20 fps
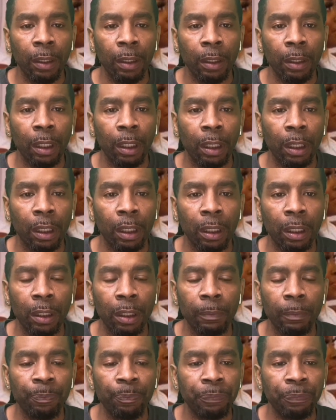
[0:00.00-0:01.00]

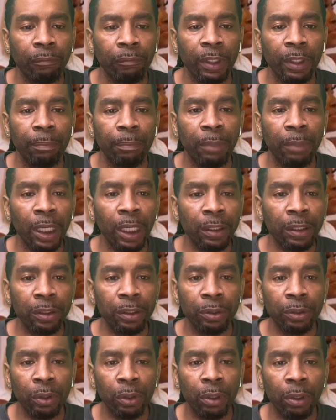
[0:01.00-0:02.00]
men to the
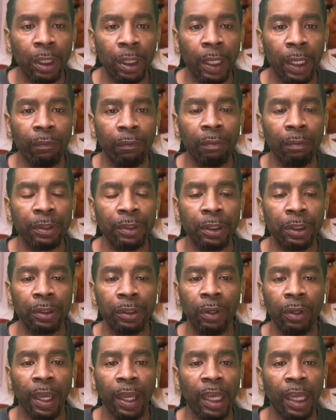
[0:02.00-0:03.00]
door and women to the
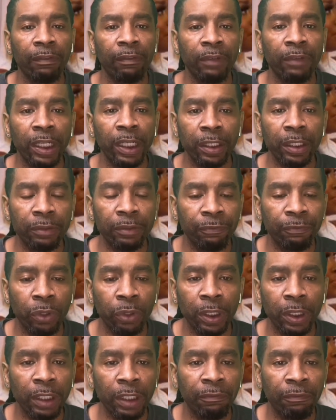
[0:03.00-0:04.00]
door half naked for
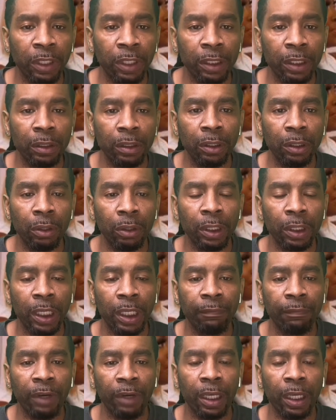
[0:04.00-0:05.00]
an event, you know, an
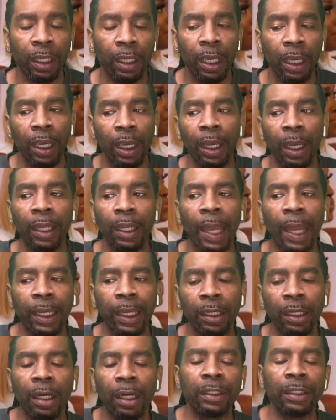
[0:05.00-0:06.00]
invite. And I
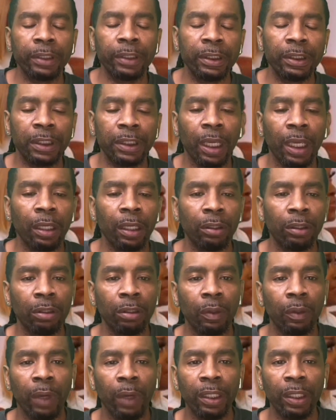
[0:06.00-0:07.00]
can honestly say, you know,
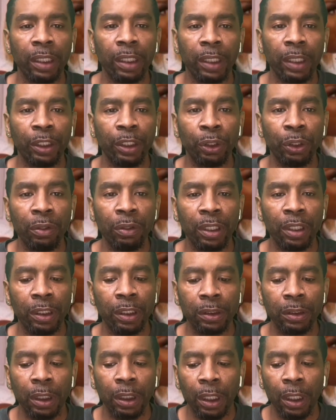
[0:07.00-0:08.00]
the way that they do
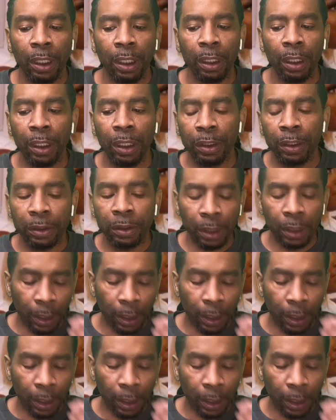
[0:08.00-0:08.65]
this, it's